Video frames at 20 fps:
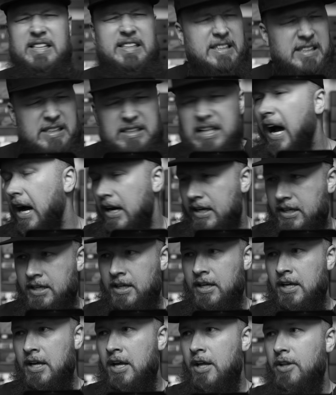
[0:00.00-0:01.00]
suck.
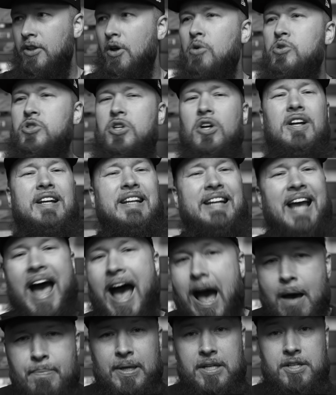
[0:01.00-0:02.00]
Those are
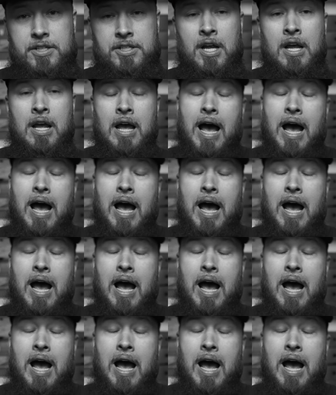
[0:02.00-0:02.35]
garbage.